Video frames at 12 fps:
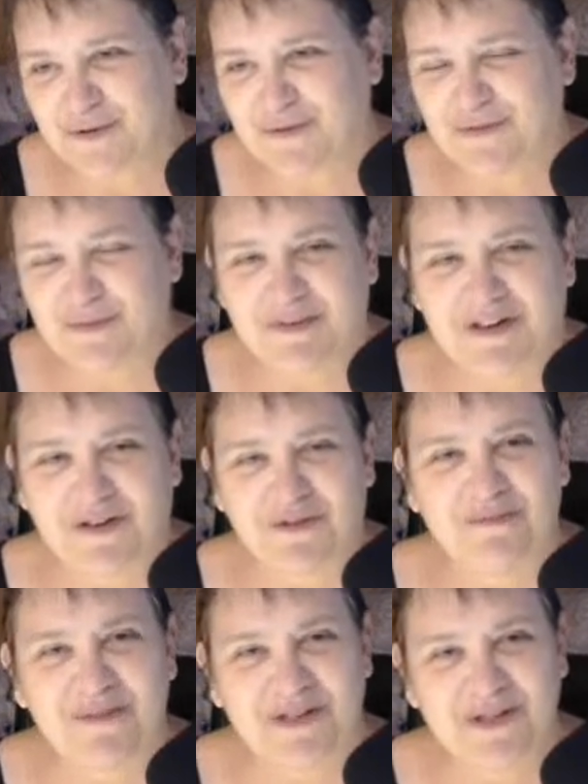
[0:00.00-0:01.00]
from another
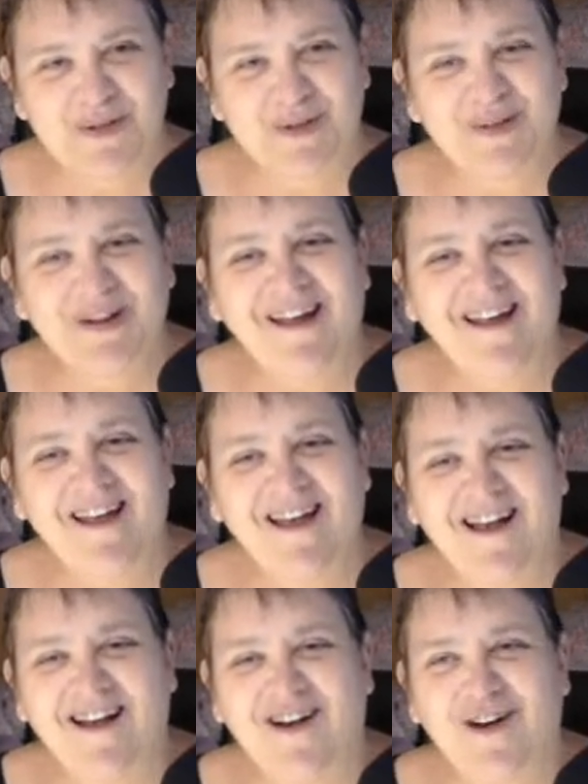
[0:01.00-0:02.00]
mister.
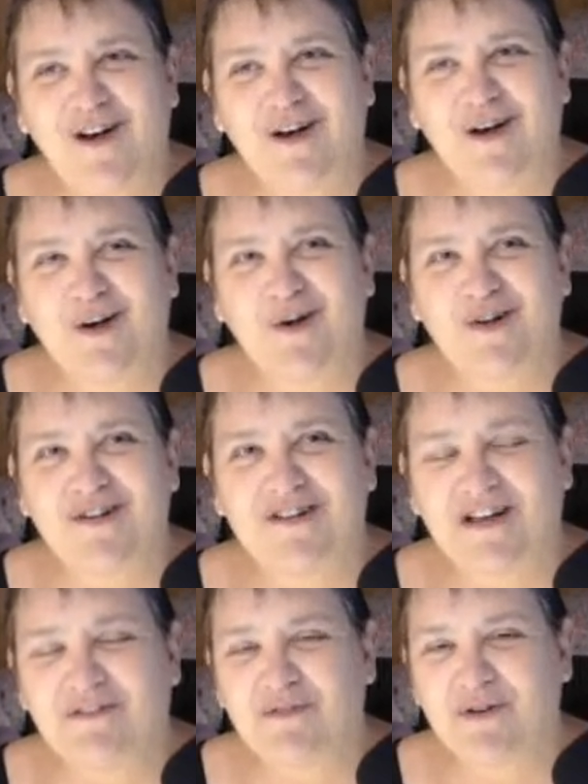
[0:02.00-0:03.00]

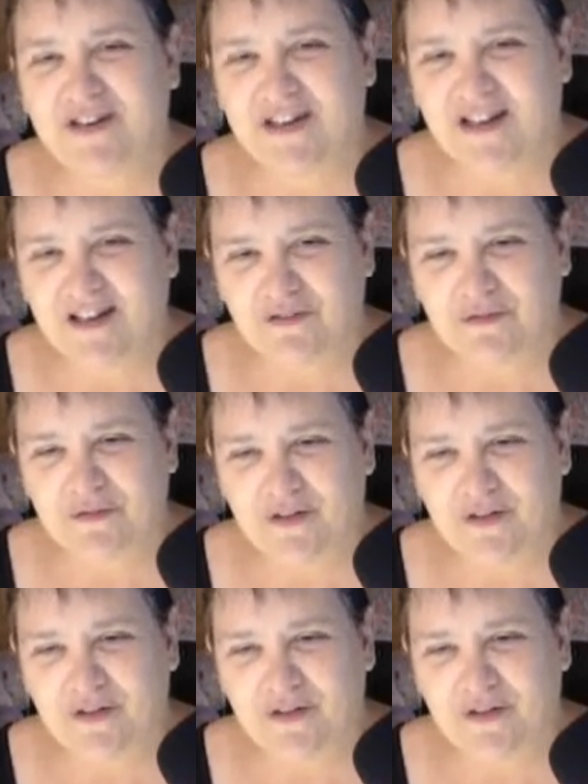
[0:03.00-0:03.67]
Love her to death.